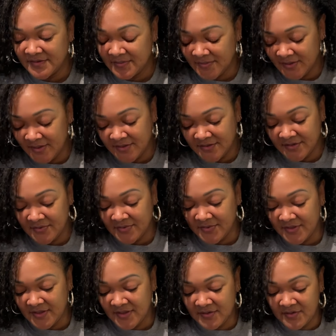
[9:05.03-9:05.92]
something to do
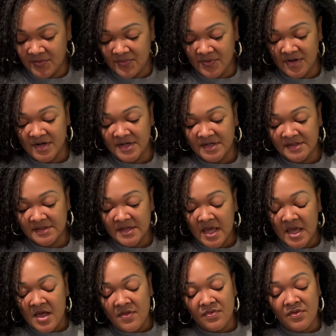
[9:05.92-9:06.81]
with it. No worries.
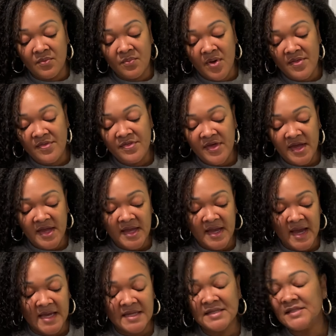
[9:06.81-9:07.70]
The one
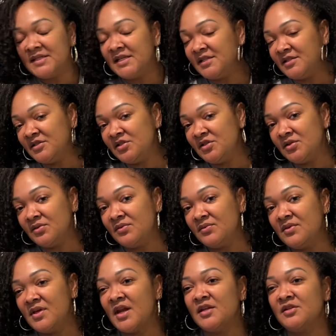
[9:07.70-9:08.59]
thing I didn't
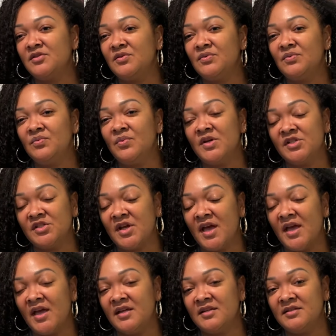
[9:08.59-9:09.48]
do that I do wish
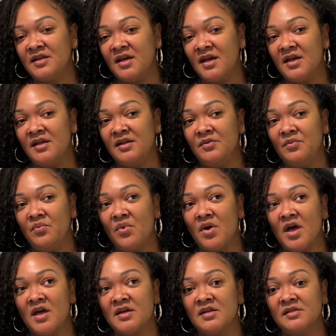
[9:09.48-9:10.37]
I had done
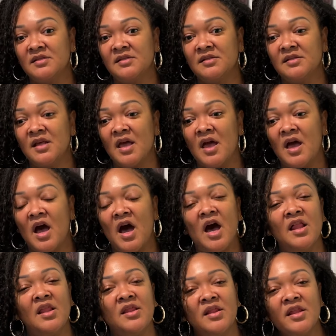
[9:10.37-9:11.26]
was
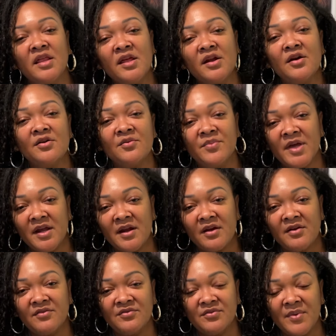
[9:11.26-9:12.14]
a little bit
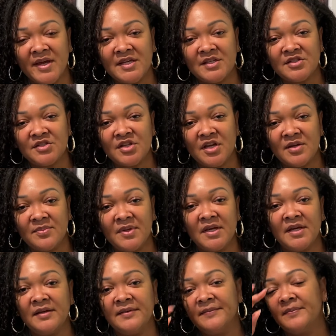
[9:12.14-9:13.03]
of waist
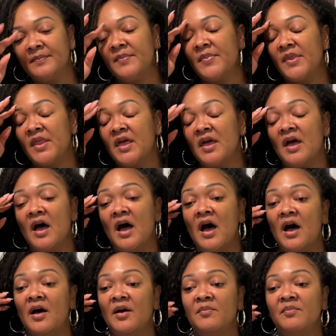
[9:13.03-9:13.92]
shaping.
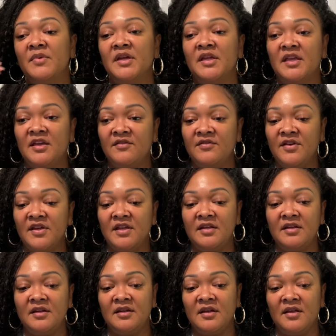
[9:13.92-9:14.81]

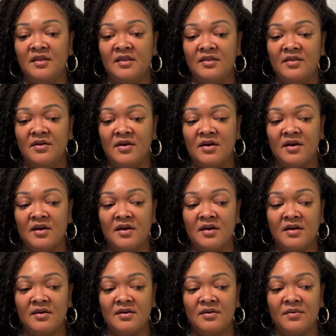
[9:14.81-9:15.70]
Given
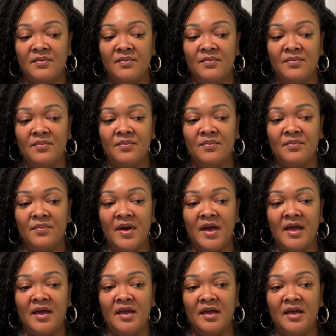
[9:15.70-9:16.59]
the
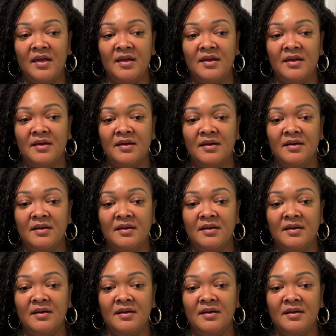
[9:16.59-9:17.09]
way,